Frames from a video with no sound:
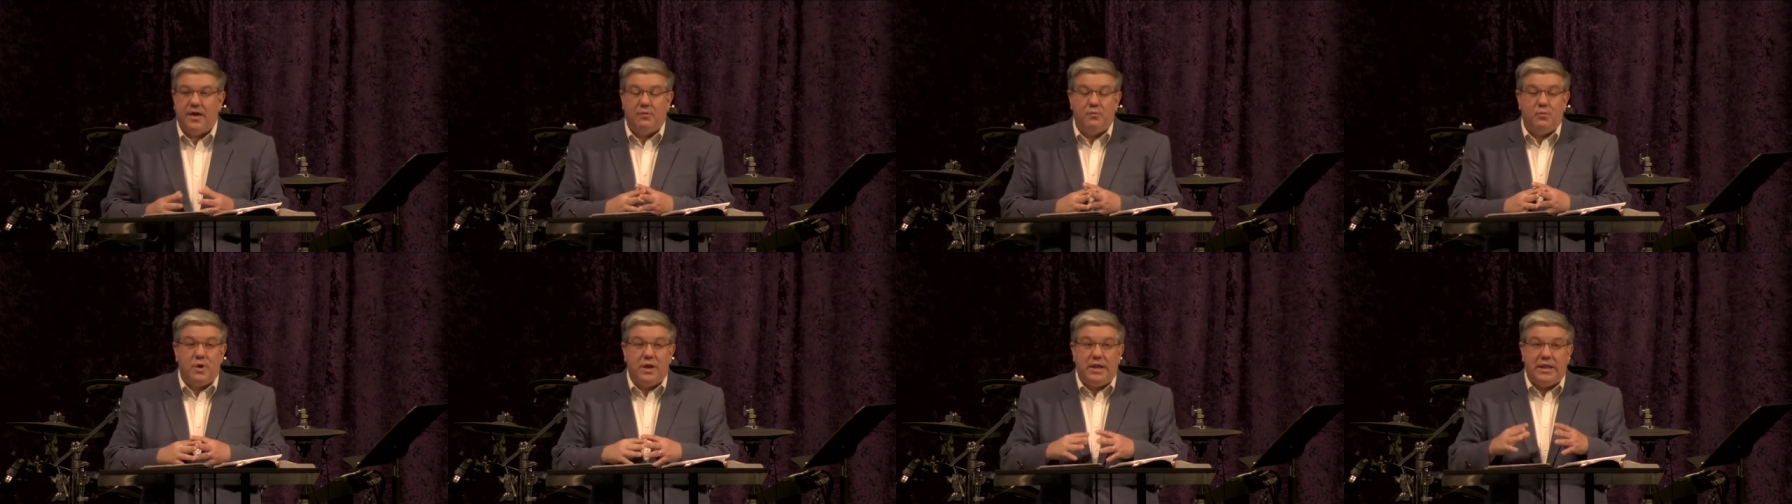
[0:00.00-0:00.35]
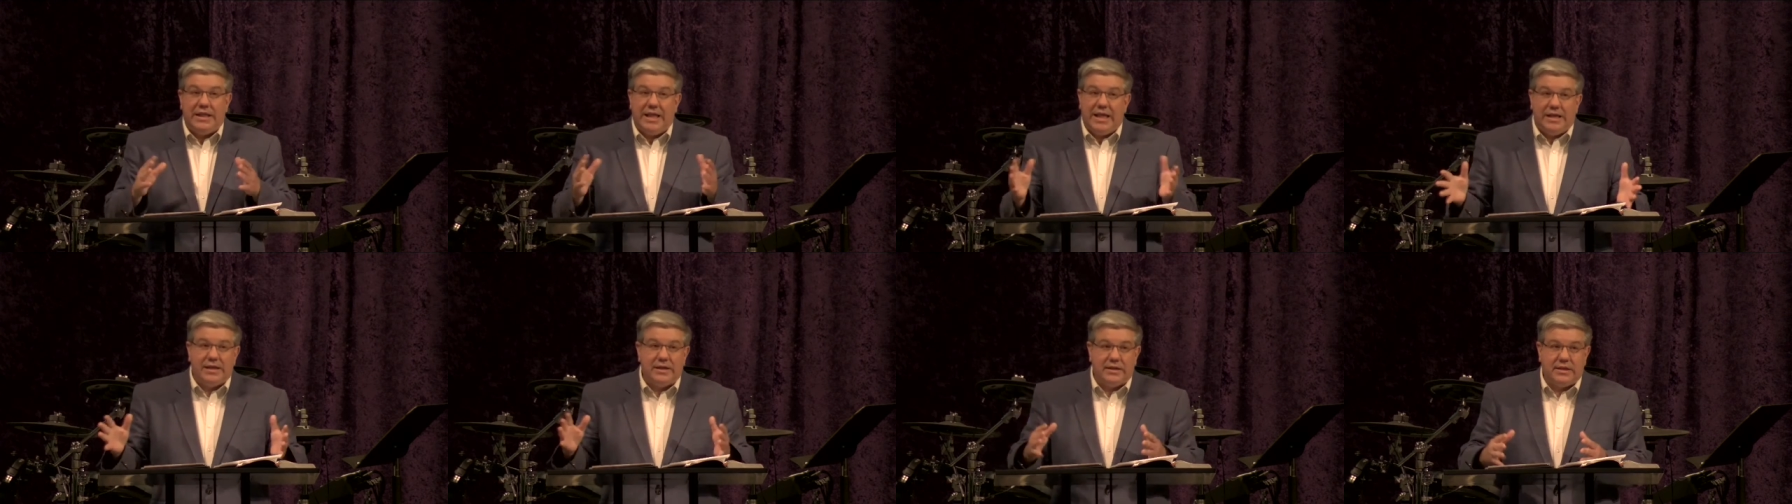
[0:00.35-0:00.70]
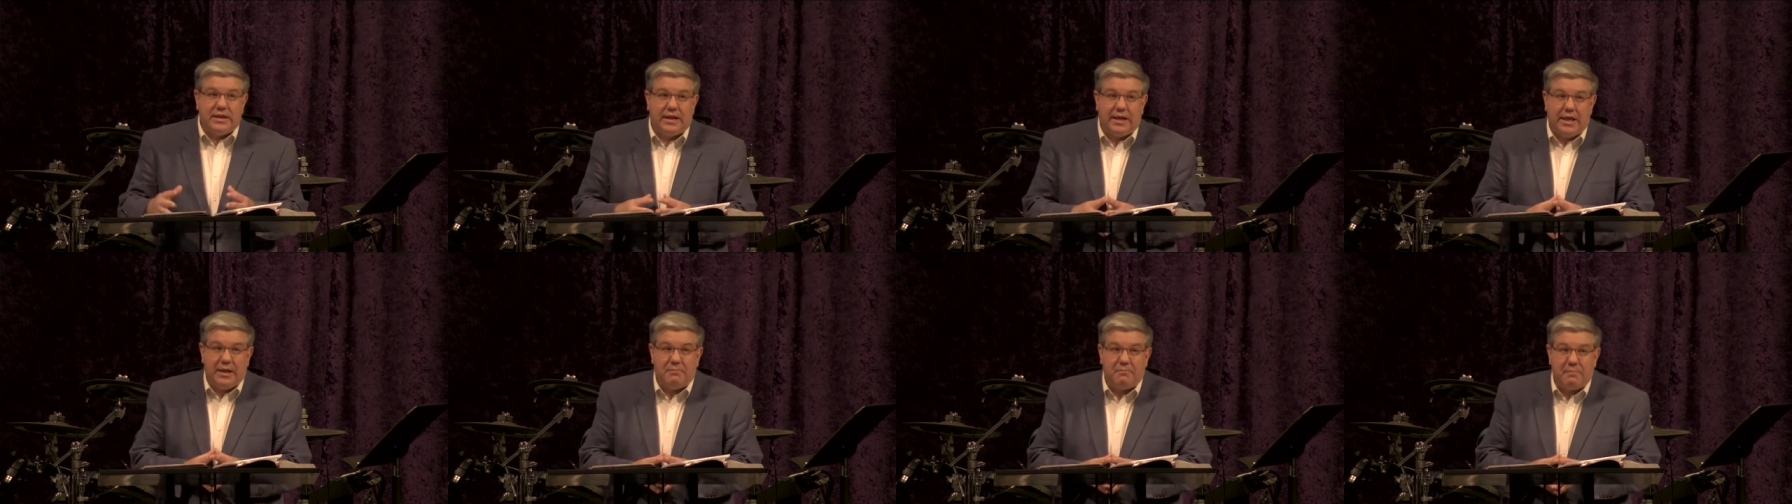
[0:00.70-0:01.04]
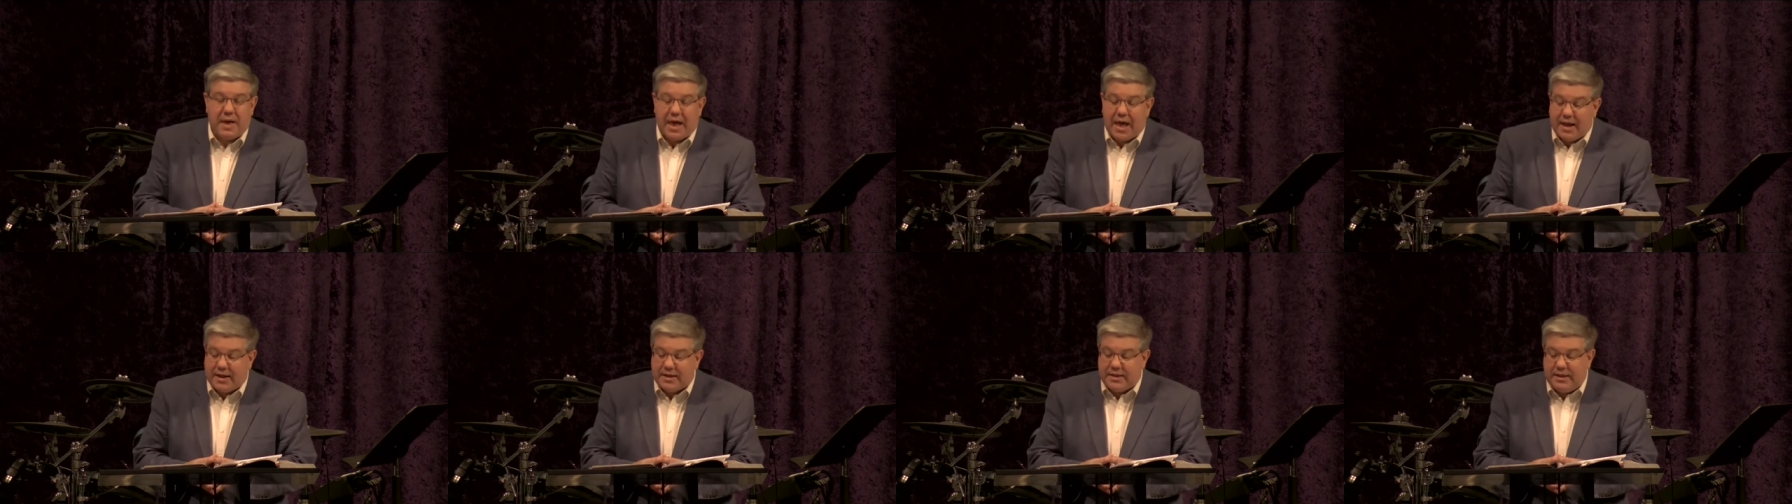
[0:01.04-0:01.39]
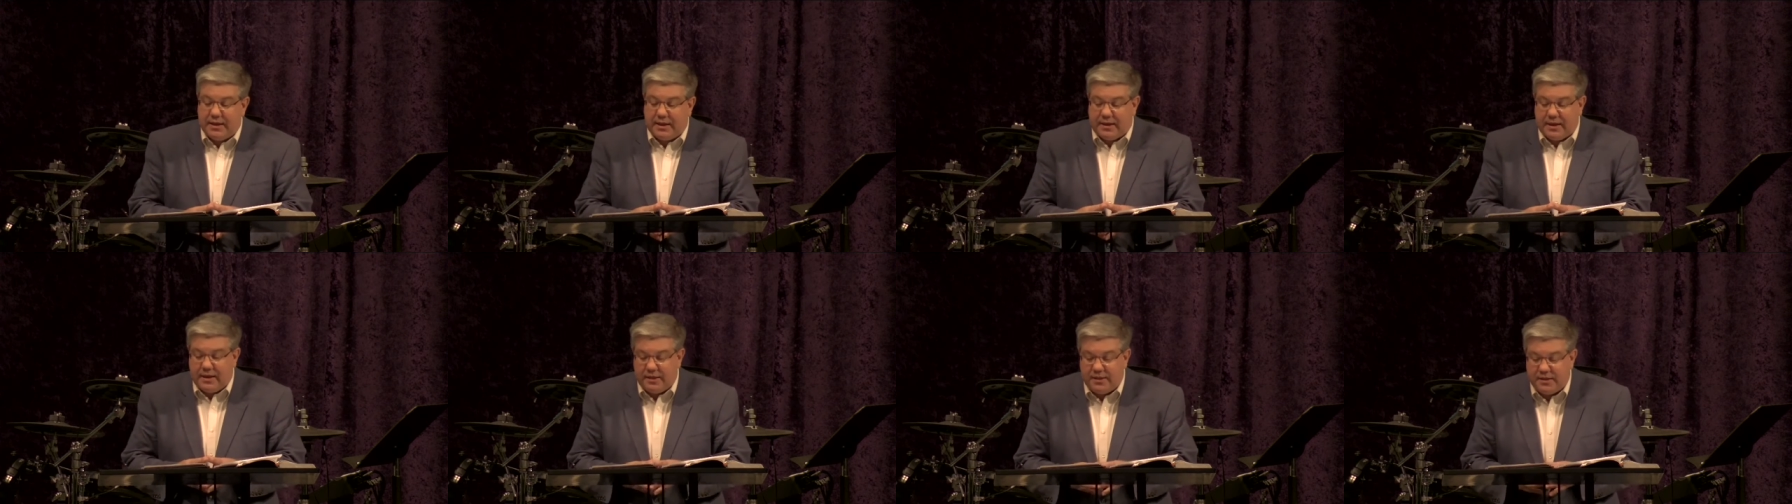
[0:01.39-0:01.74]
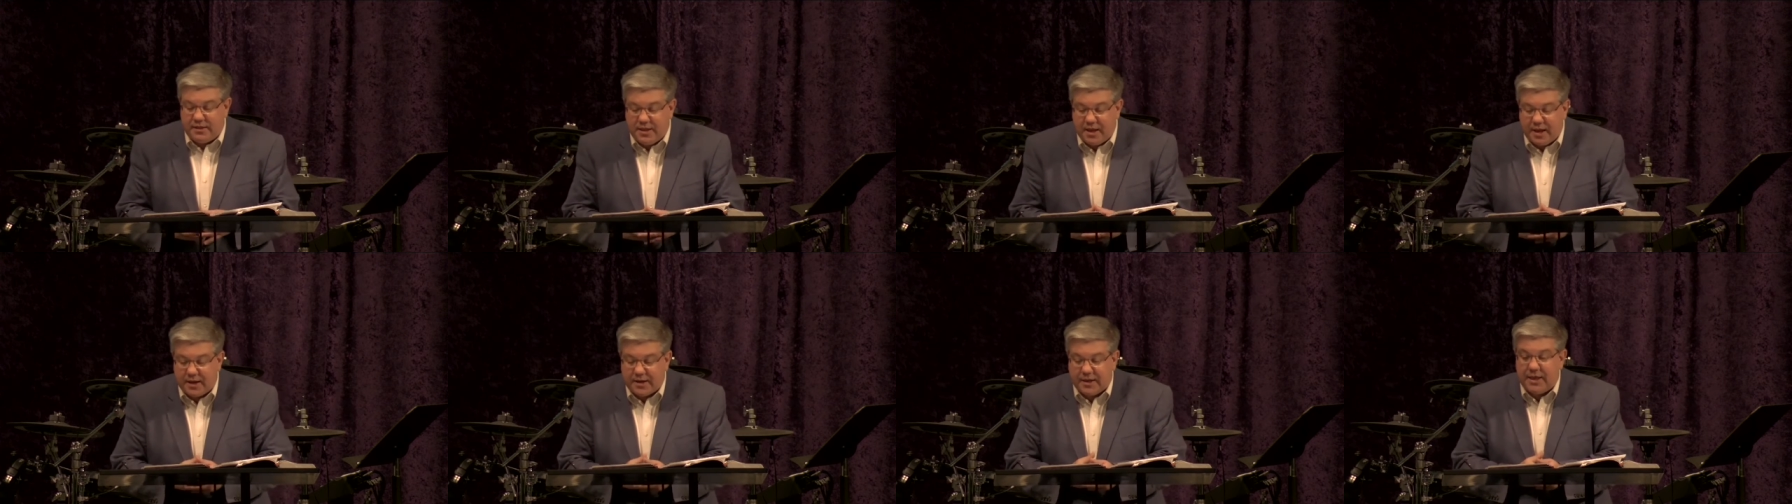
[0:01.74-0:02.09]
and we needed to get back to
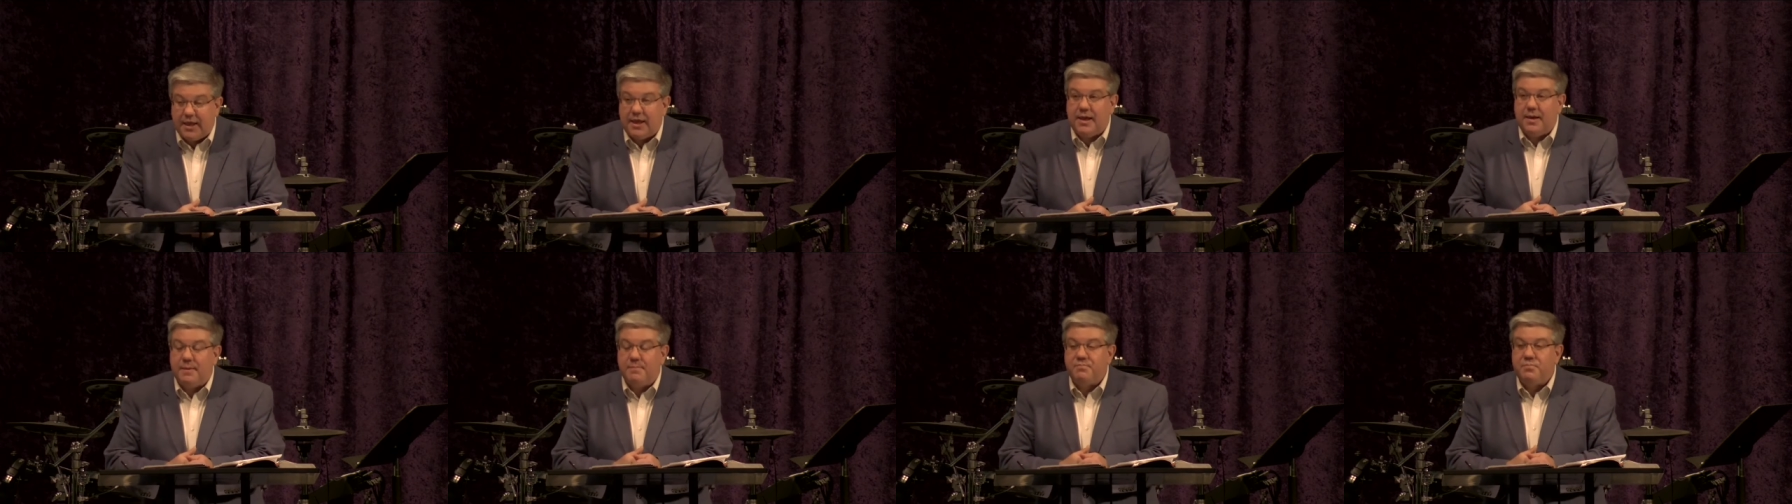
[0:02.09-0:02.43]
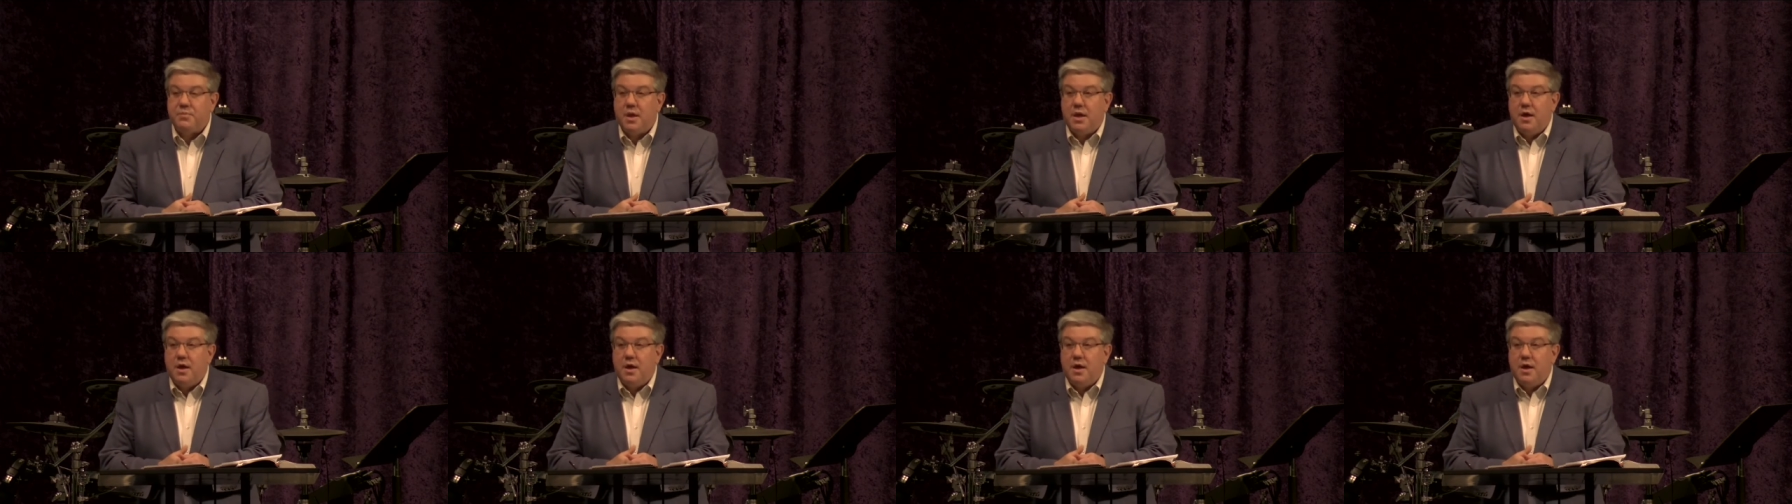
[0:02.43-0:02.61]
Kentucky.